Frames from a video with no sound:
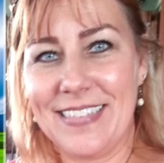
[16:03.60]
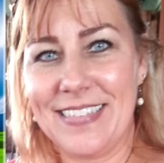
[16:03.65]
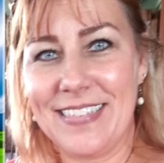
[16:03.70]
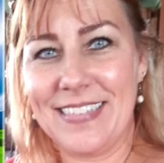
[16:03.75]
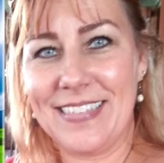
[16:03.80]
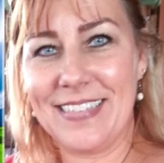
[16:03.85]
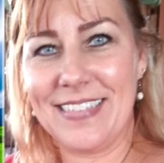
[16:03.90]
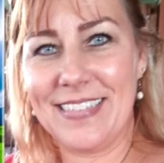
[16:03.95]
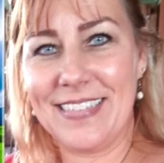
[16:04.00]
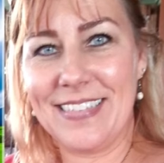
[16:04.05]

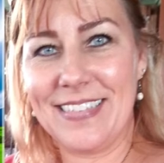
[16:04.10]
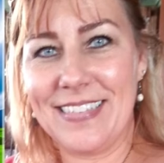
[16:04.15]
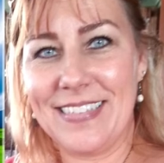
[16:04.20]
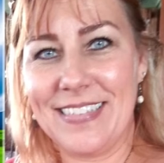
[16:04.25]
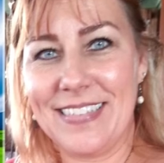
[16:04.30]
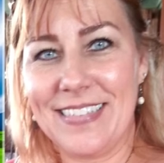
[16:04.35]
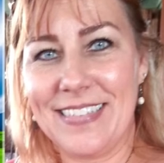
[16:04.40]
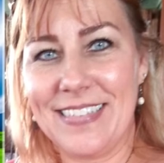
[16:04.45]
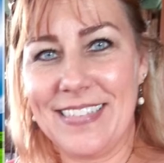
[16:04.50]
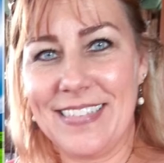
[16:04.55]

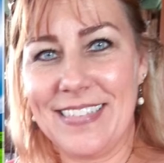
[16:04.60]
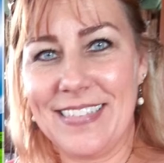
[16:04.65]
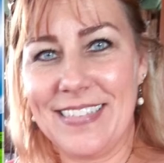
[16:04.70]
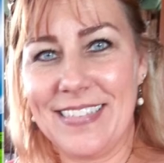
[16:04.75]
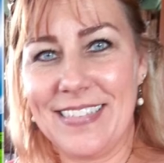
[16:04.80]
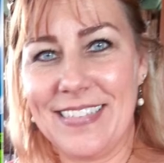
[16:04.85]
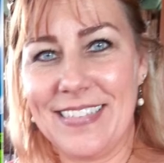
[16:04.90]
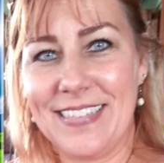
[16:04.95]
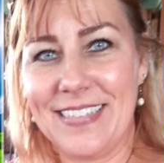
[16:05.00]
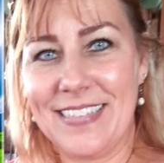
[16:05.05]

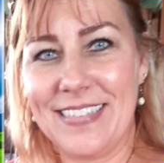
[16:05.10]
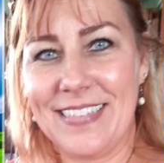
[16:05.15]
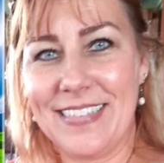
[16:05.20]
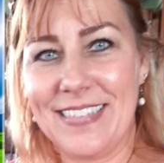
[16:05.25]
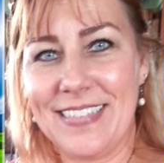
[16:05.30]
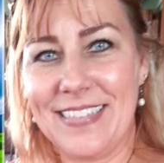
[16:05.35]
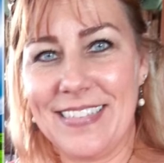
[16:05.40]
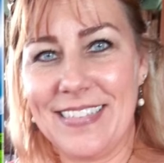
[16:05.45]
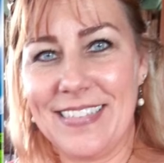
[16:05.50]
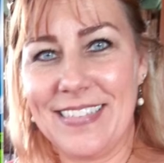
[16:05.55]

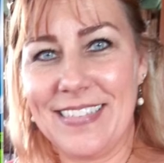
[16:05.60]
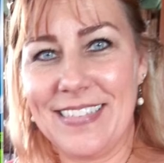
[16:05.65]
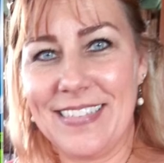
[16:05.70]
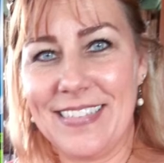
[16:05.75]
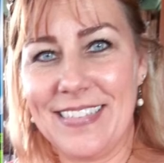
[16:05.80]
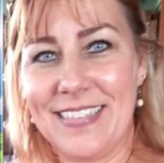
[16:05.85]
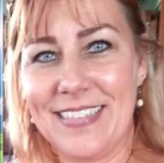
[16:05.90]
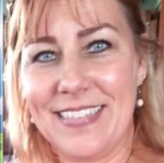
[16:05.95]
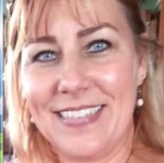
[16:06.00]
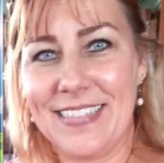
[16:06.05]

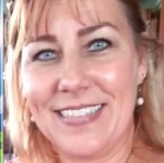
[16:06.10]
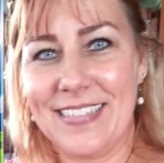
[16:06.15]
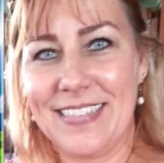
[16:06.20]
No words are spoken by the person on screen.